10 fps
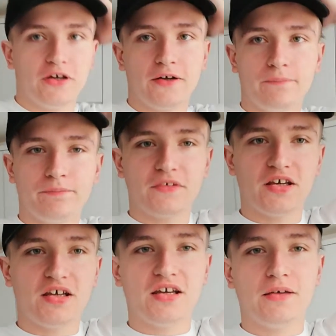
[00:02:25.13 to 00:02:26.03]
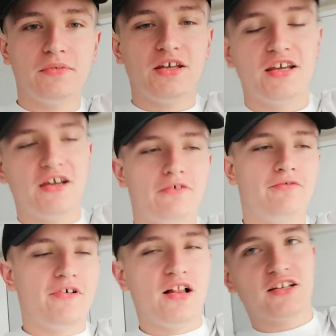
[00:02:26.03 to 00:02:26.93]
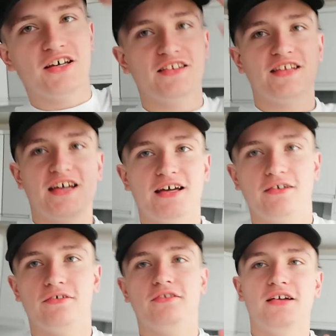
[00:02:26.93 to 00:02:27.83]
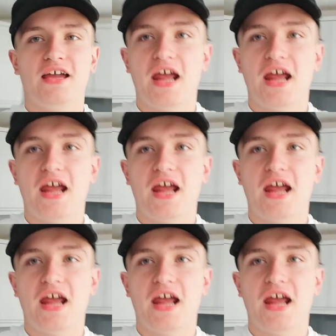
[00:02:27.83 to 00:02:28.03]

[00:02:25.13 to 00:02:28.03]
but um, we're all good now.